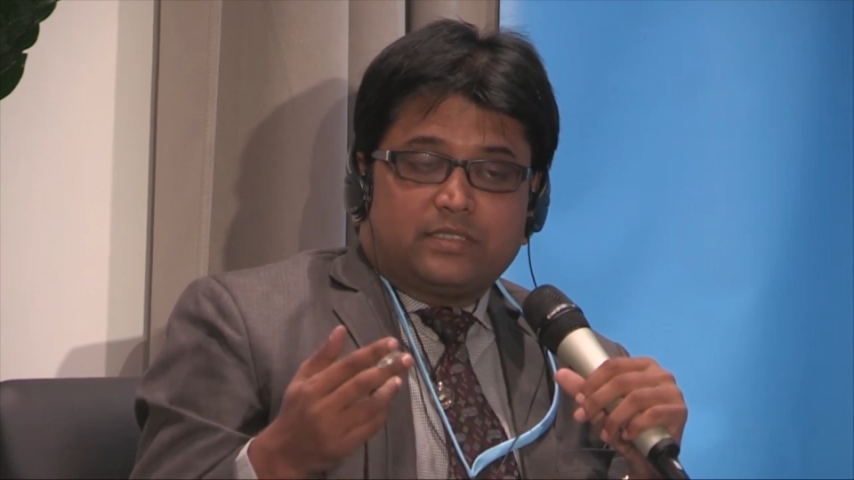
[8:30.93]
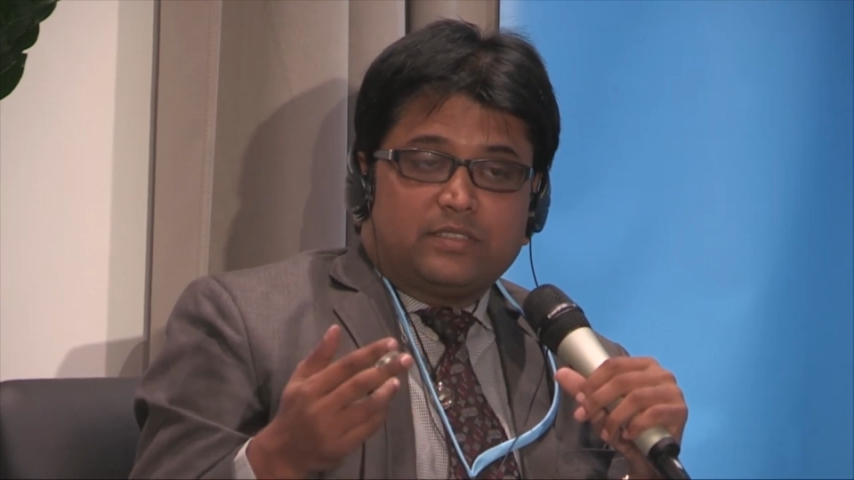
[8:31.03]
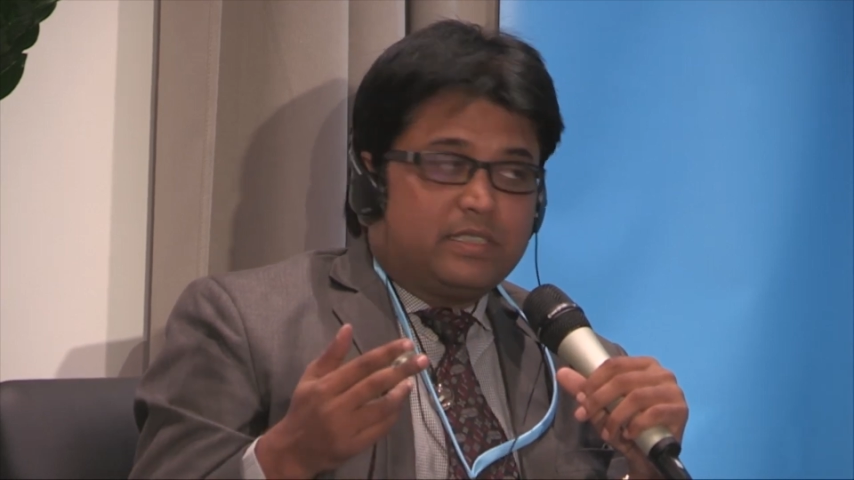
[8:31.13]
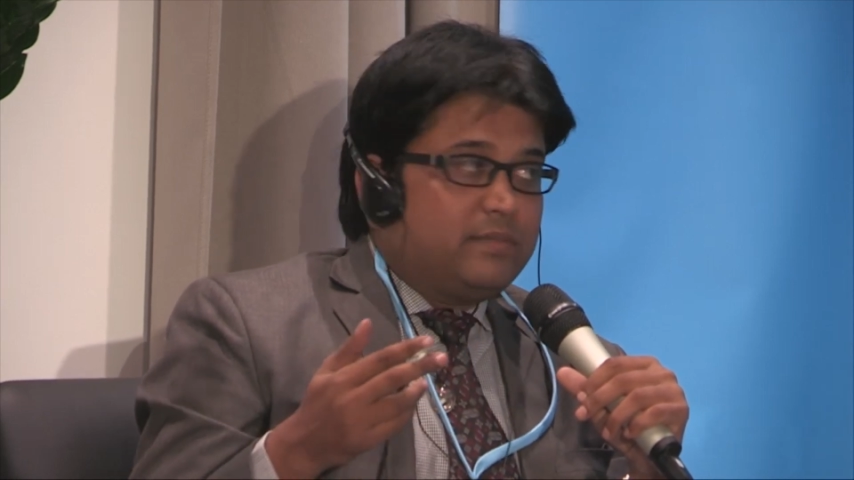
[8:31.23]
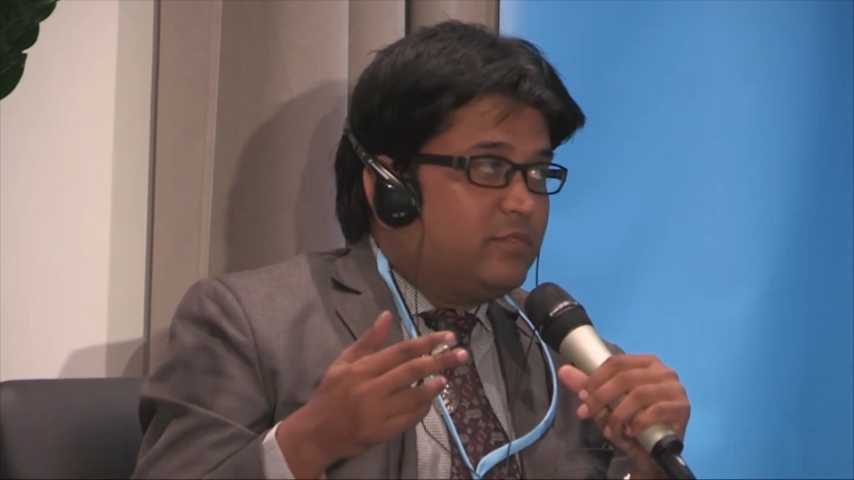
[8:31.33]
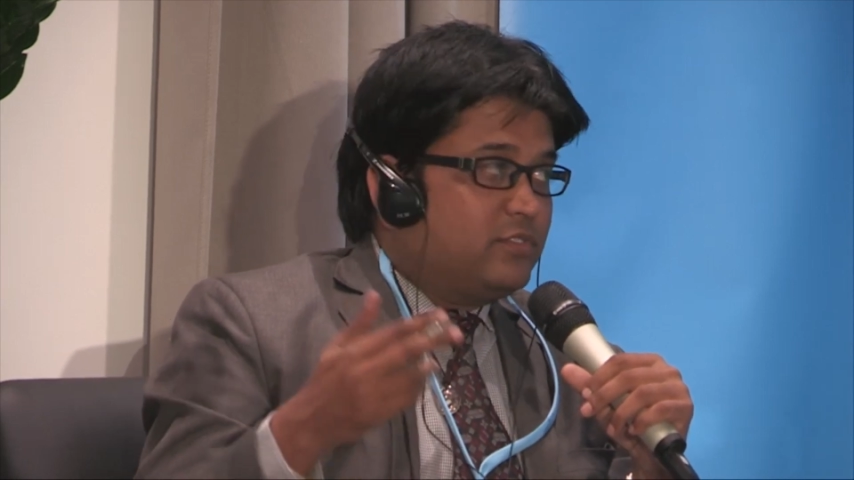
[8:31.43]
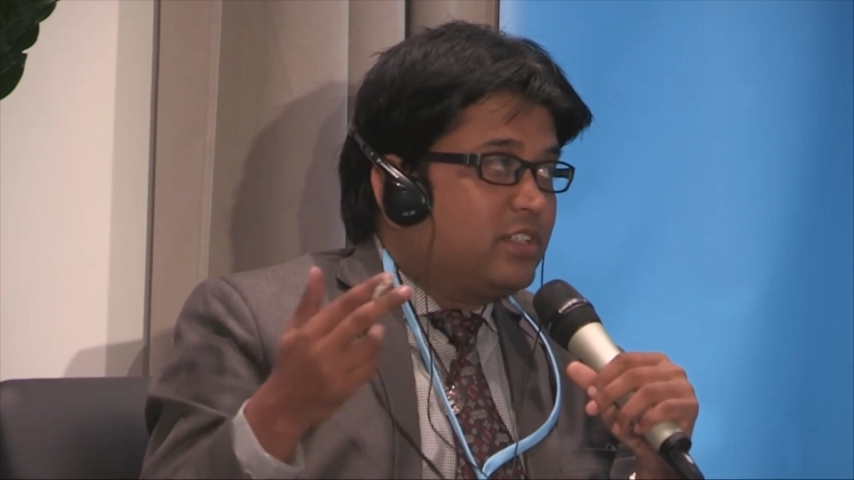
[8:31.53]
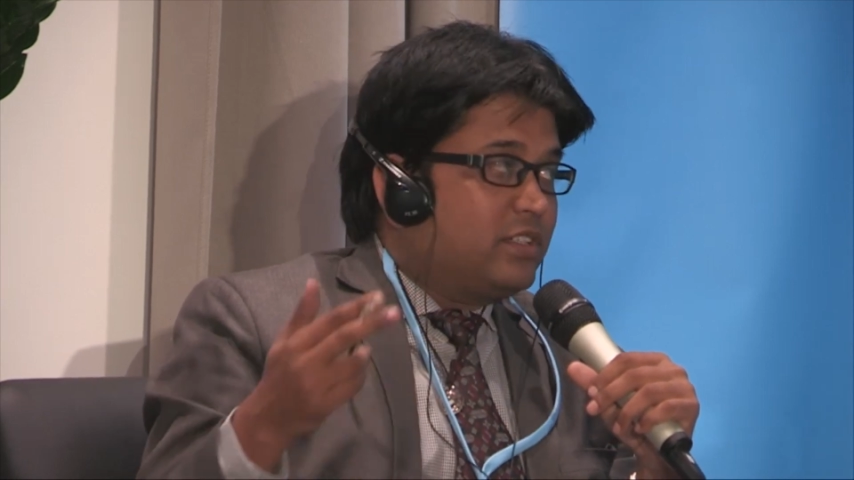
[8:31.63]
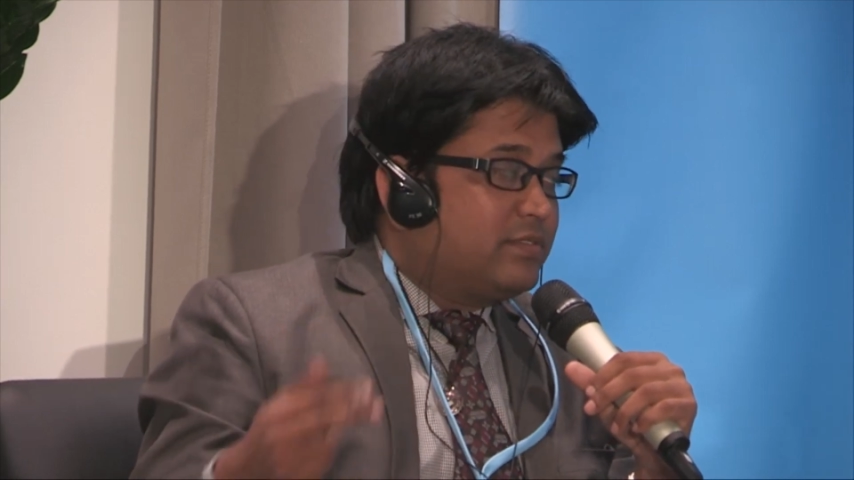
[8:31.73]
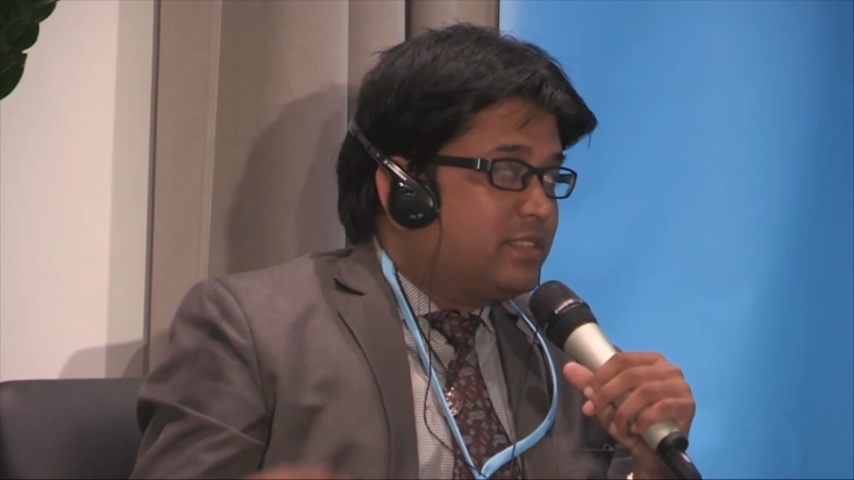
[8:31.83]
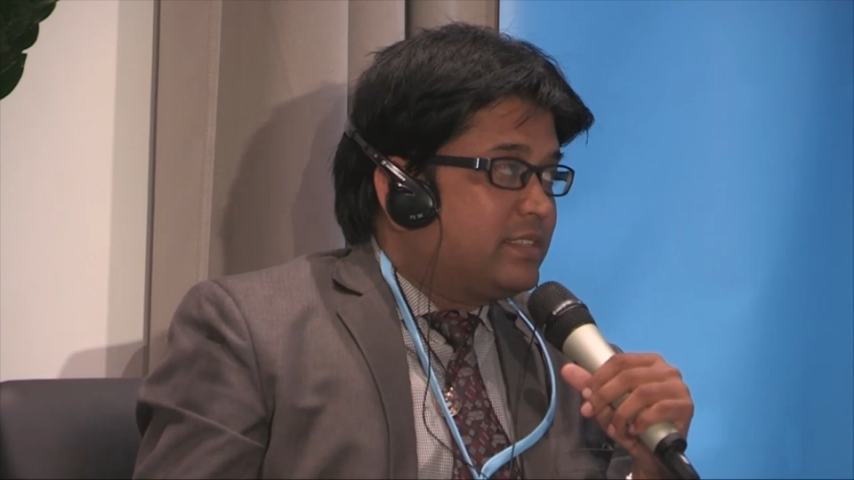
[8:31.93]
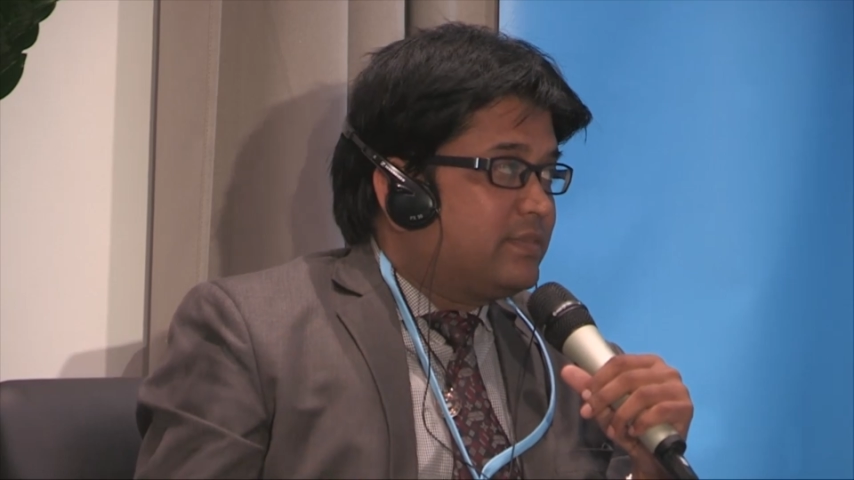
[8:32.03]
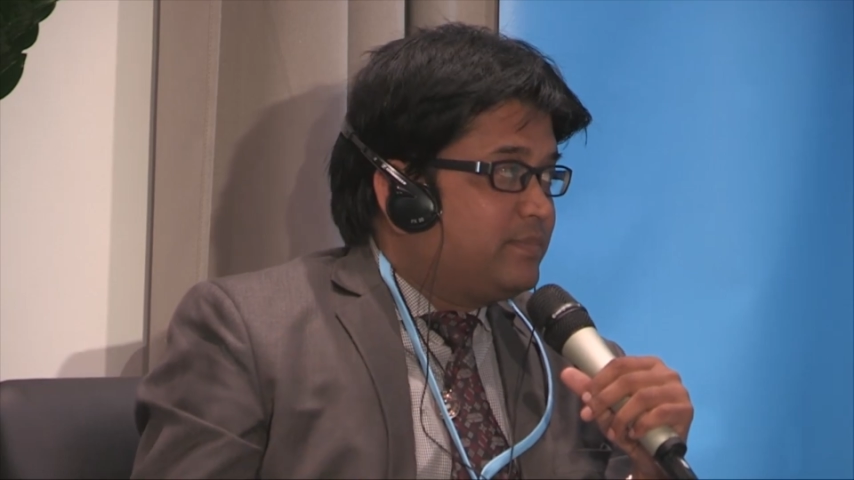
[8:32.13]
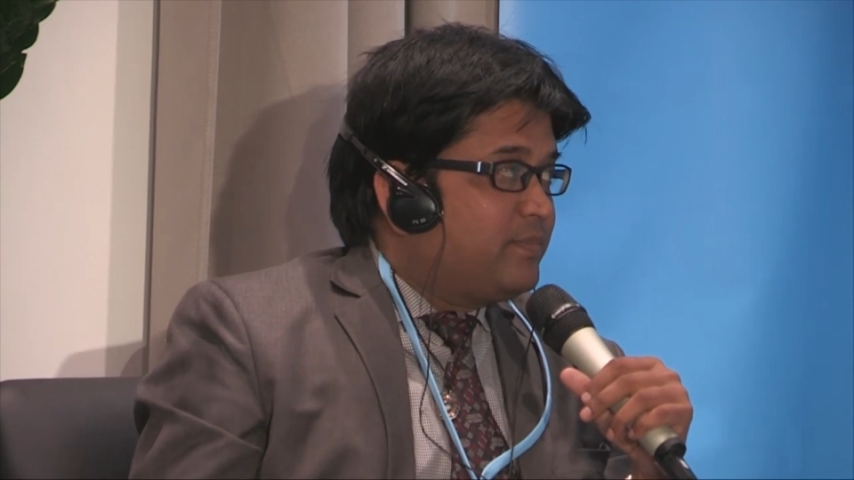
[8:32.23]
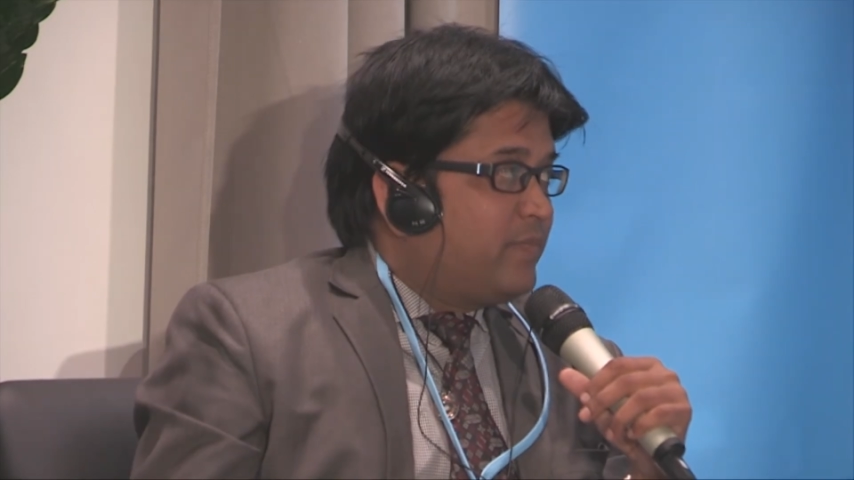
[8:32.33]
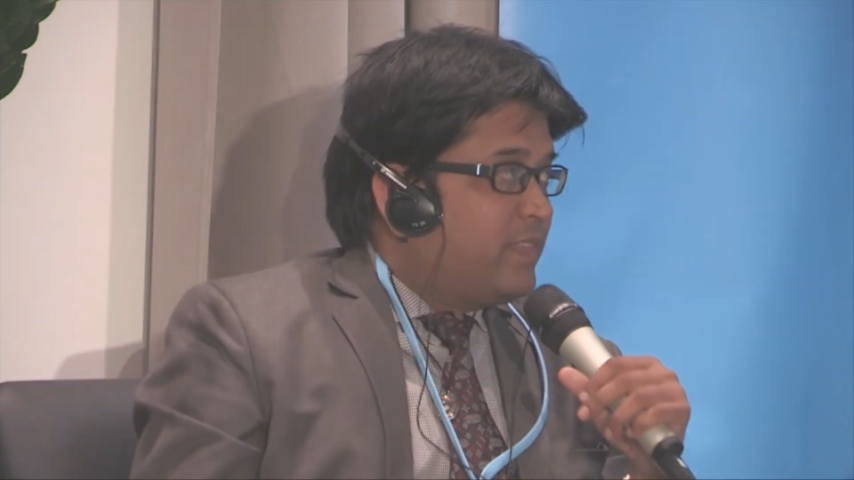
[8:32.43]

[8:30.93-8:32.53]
actually, for all of us.